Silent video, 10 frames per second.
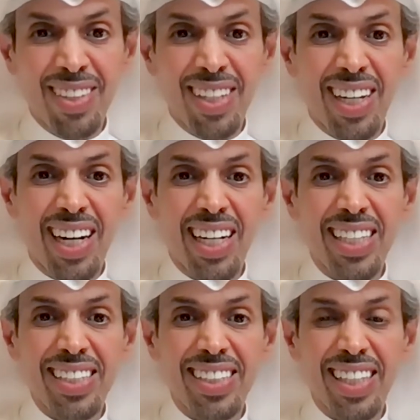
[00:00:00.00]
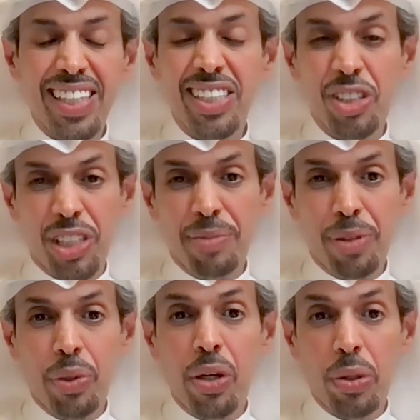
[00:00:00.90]
And this chamber
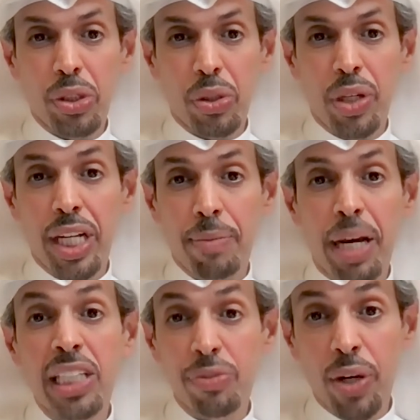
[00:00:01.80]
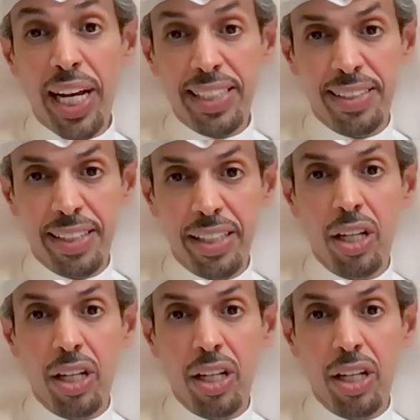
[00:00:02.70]
will also help advocating